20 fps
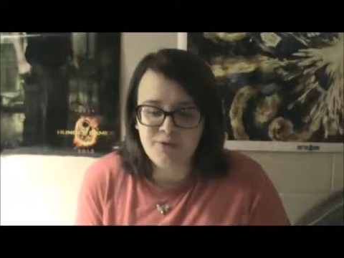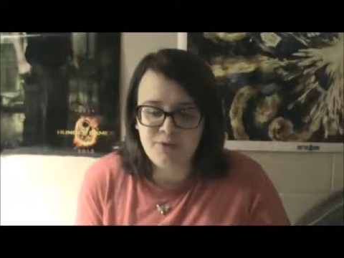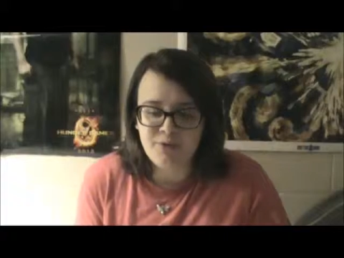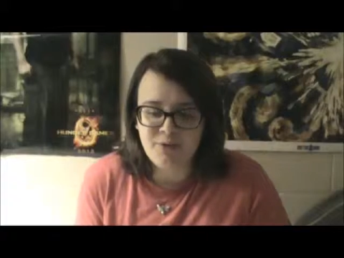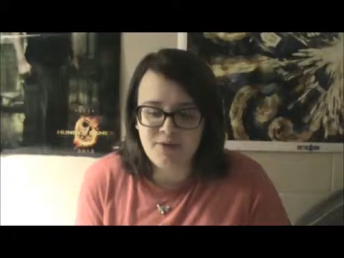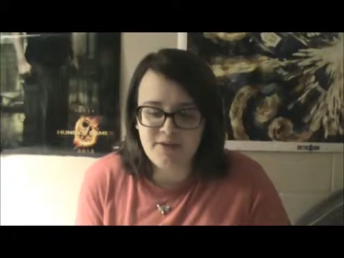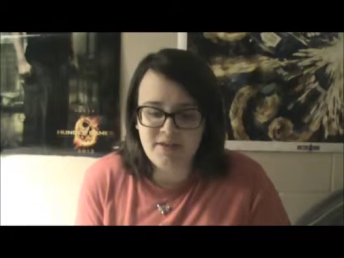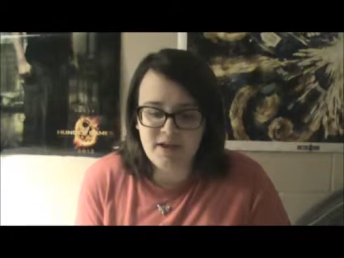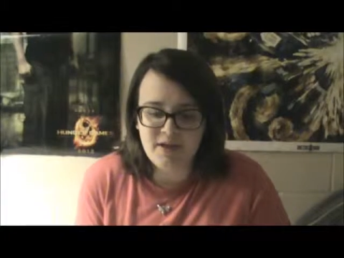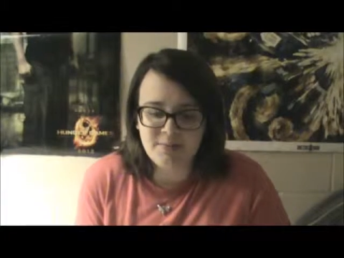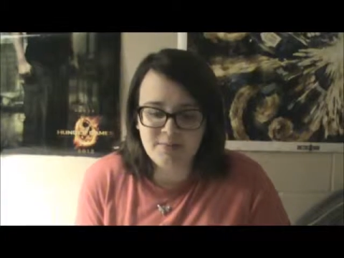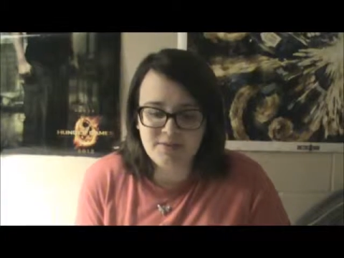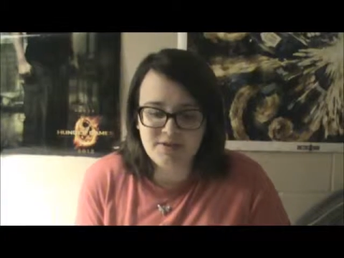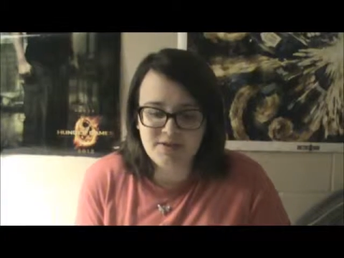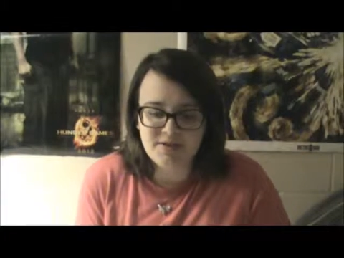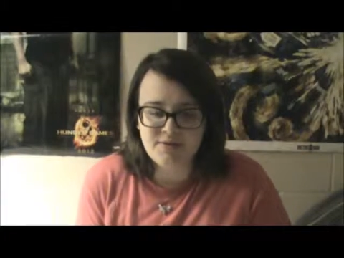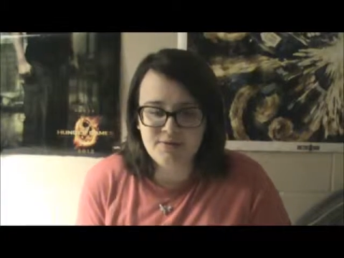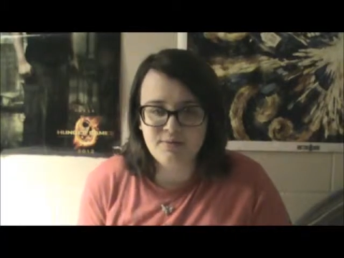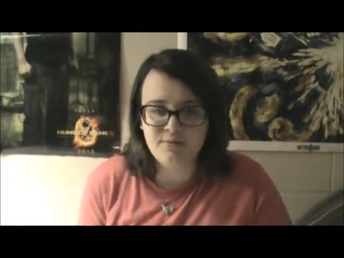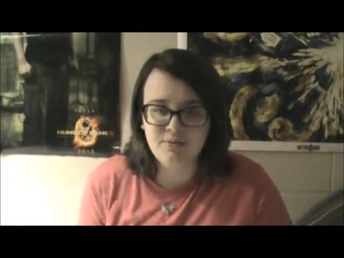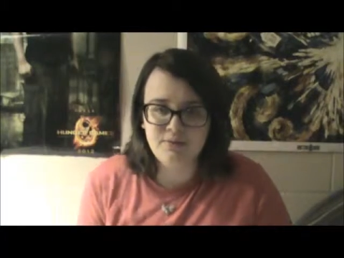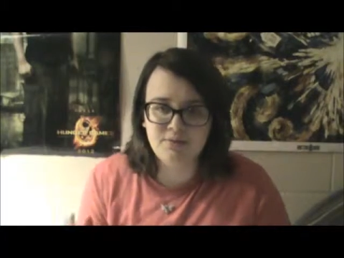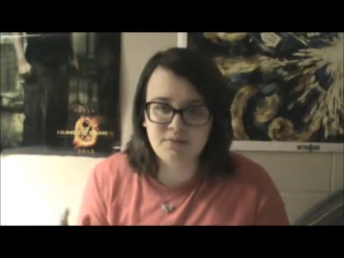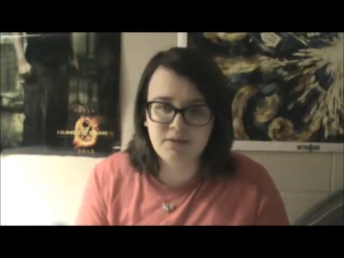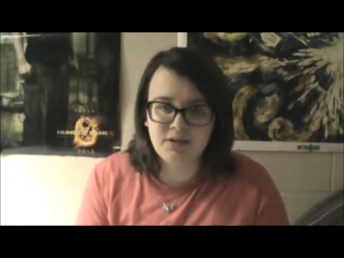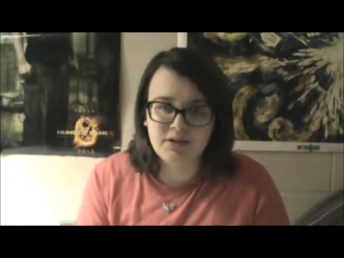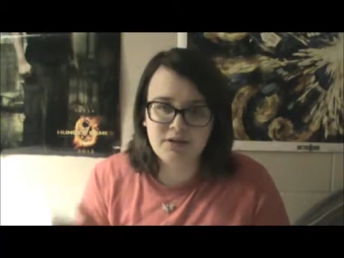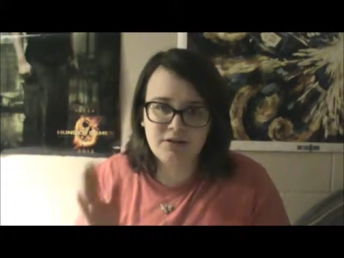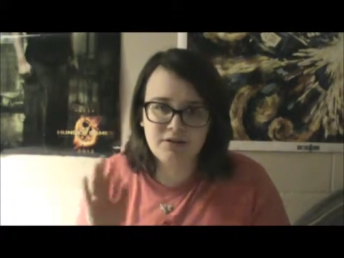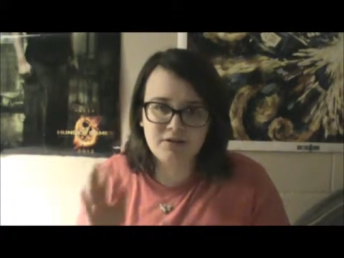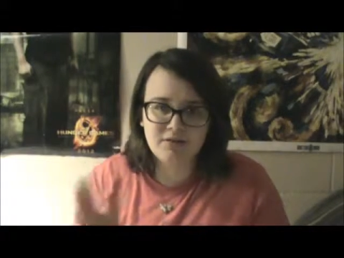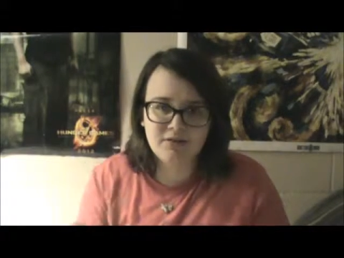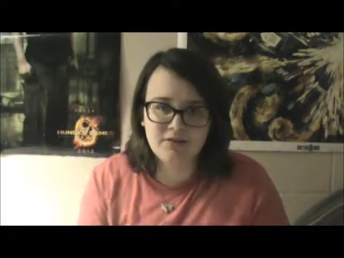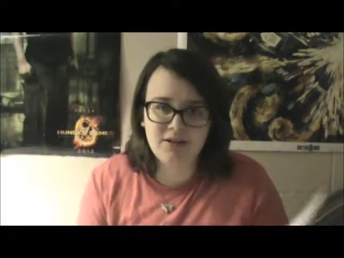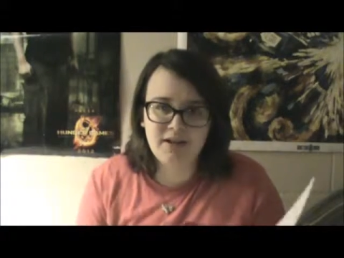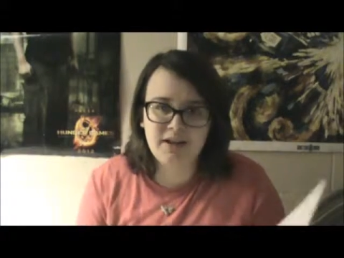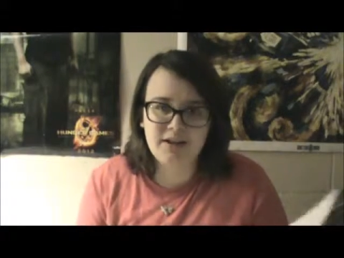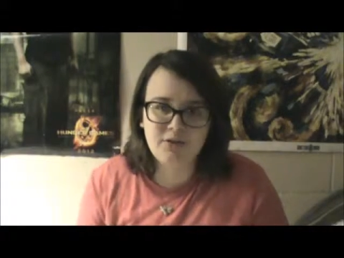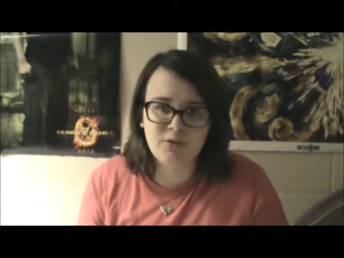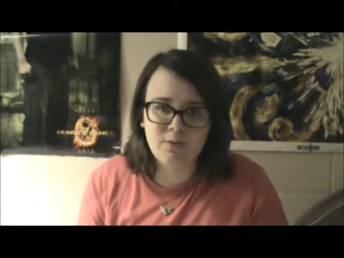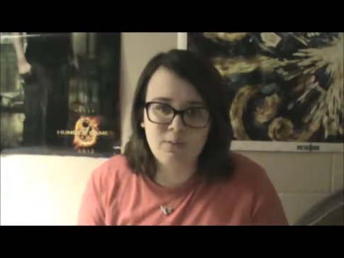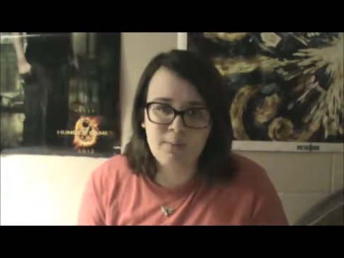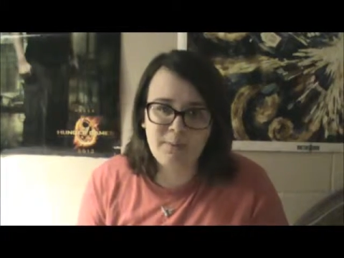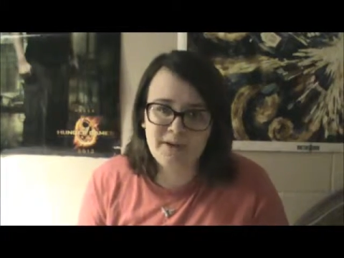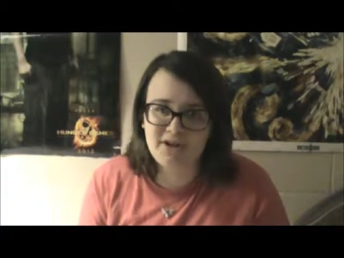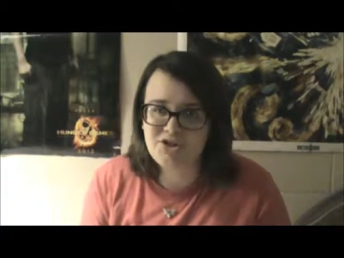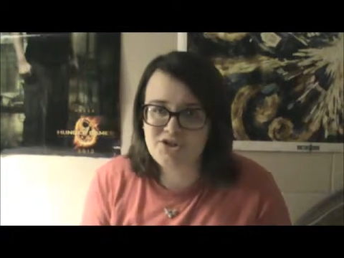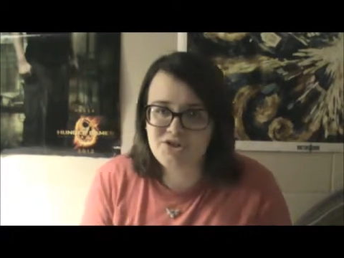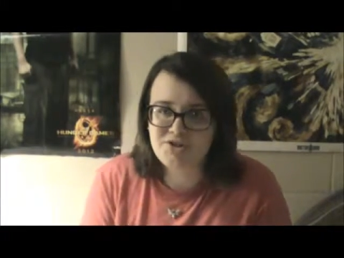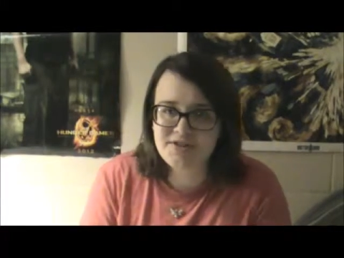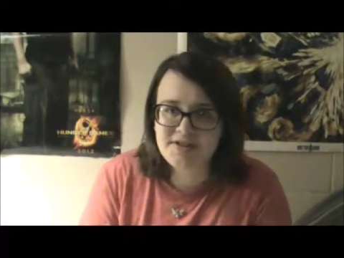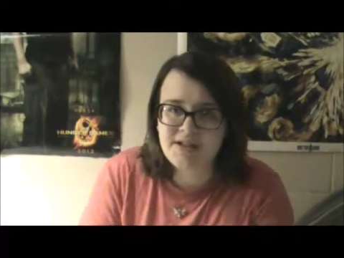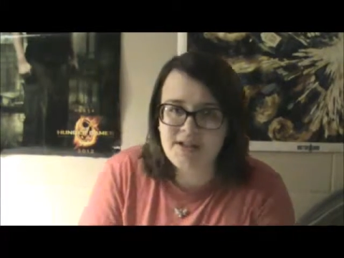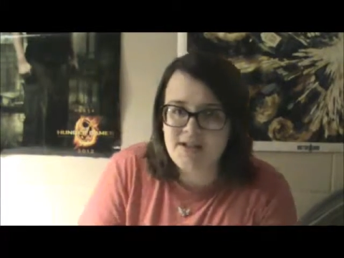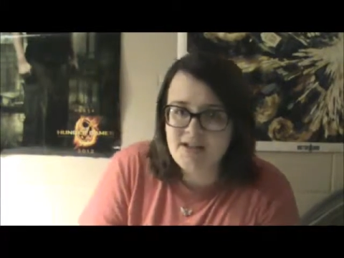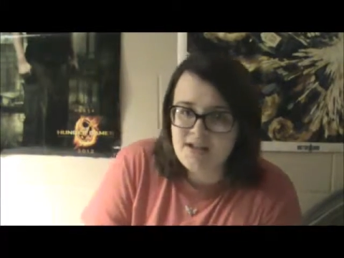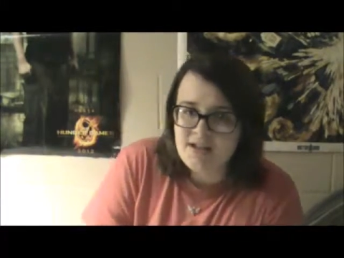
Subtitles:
for them to look like normal pictures.